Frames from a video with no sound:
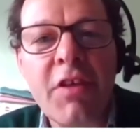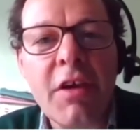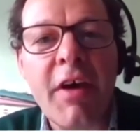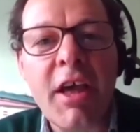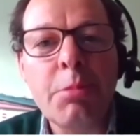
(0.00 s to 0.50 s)
of
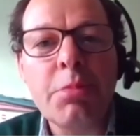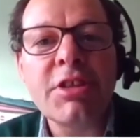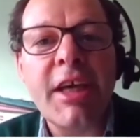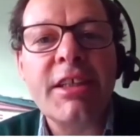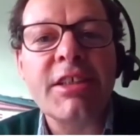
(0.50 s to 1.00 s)
the
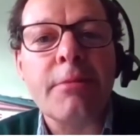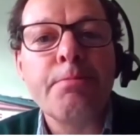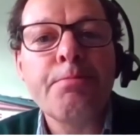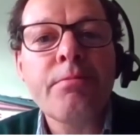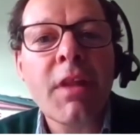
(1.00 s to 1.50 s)
available data.
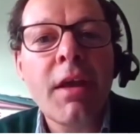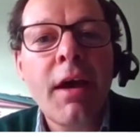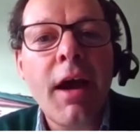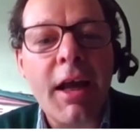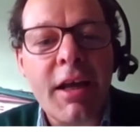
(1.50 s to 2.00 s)

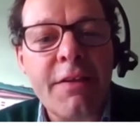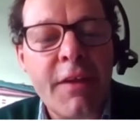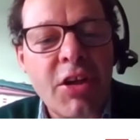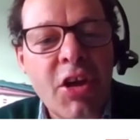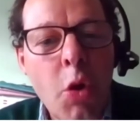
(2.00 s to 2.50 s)
And I
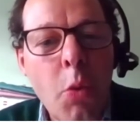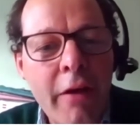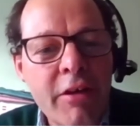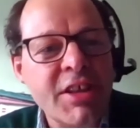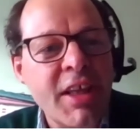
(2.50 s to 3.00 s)
think
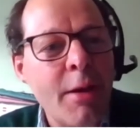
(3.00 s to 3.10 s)
nowhere is